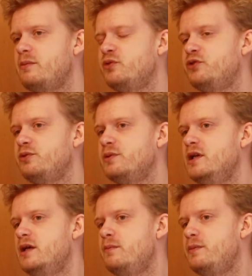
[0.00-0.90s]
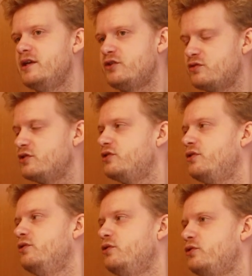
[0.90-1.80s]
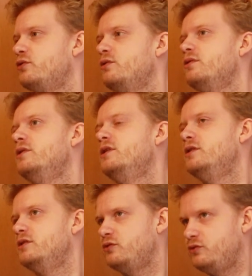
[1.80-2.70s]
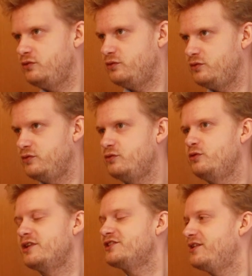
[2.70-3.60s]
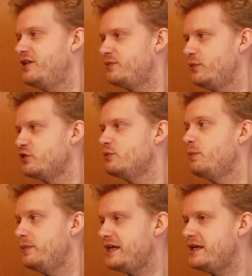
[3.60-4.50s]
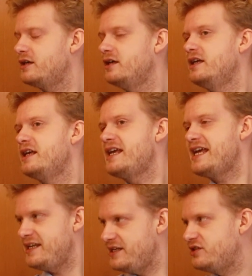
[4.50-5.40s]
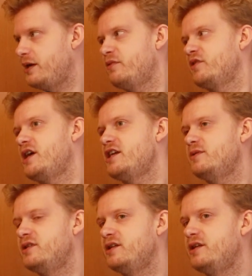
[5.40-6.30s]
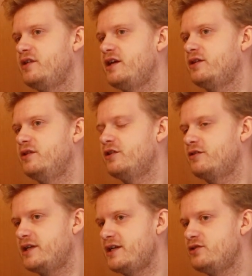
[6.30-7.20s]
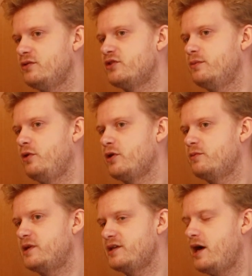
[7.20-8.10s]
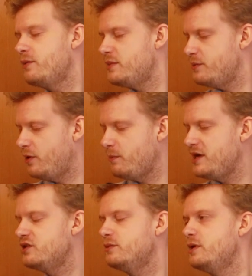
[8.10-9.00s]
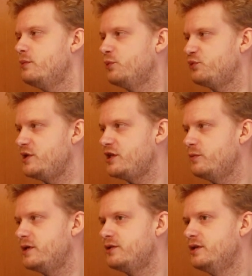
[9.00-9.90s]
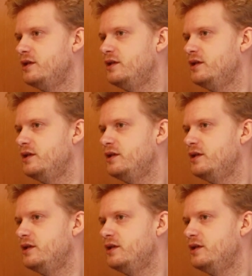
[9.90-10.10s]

be able to be a trusted, neutral, to the extent that's possible, player in these type of engagements. And I think the credentials I'm building up right now, the people I'm meeting, the people I'm speaking with,